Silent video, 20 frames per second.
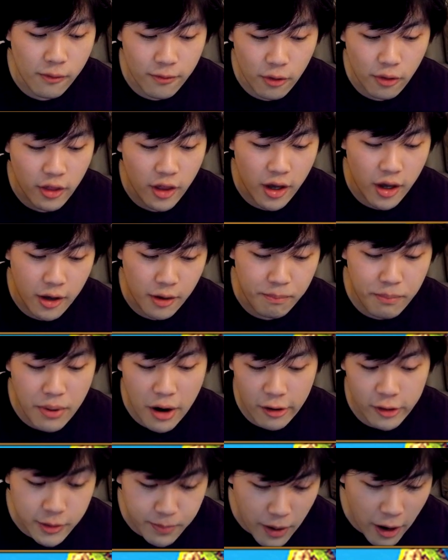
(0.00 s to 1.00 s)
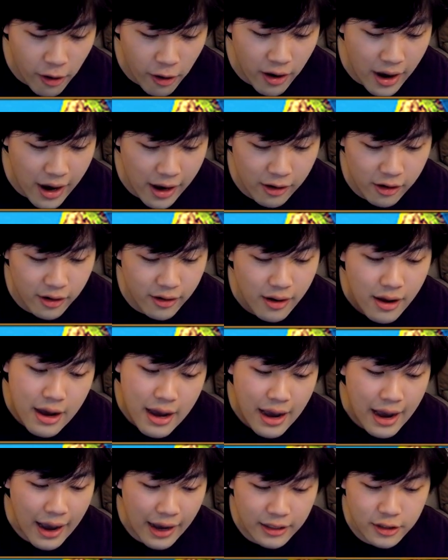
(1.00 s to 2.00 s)
for the Perispero island,
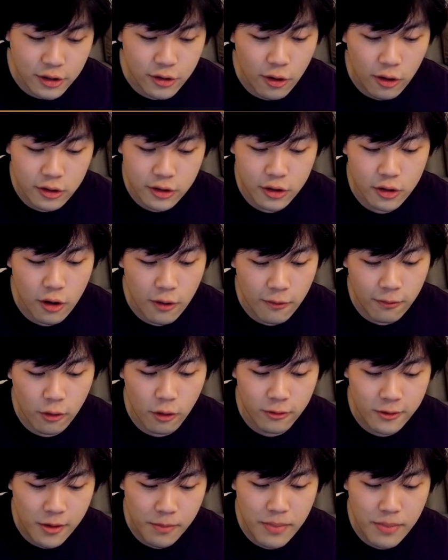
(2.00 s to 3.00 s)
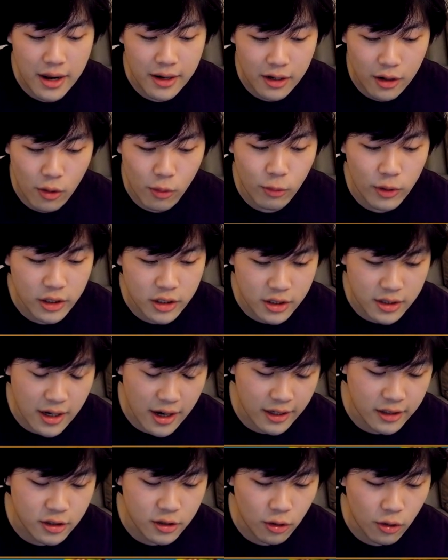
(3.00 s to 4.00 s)
and so on and so forth, depending on which
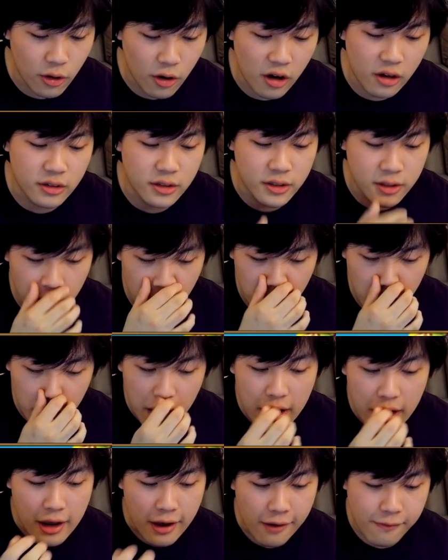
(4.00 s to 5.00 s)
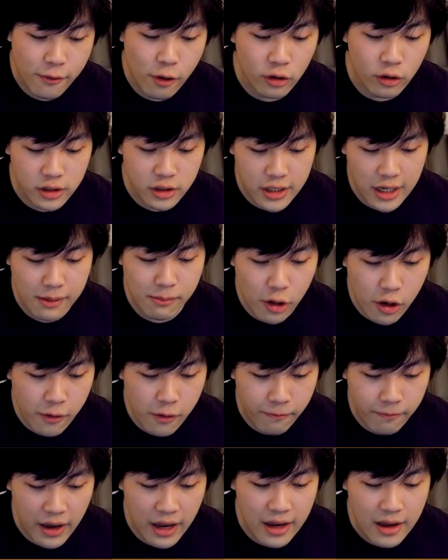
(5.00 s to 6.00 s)
sides you're on. So if you're on Team
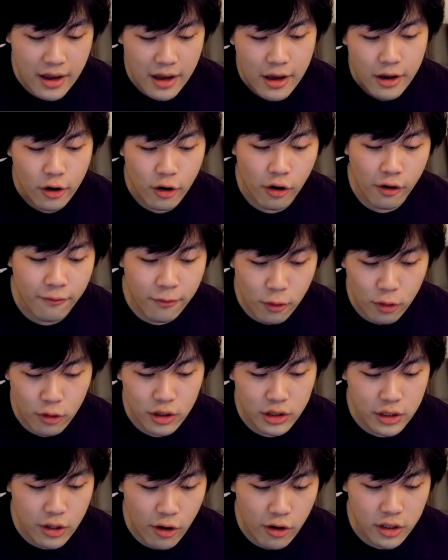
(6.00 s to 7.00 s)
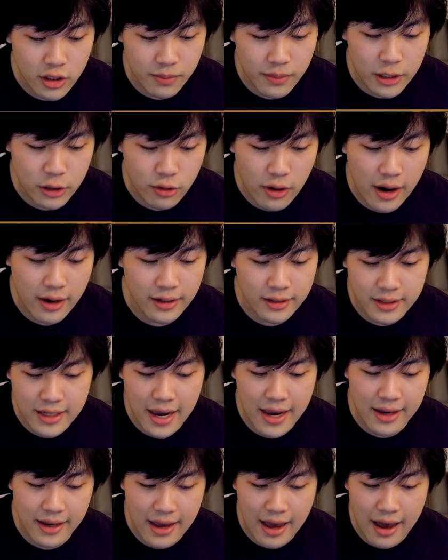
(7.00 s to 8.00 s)
Luffy, you're of course going to be trying to
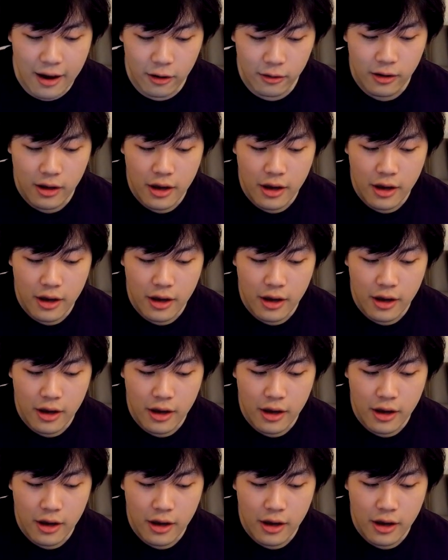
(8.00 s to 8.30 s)
take out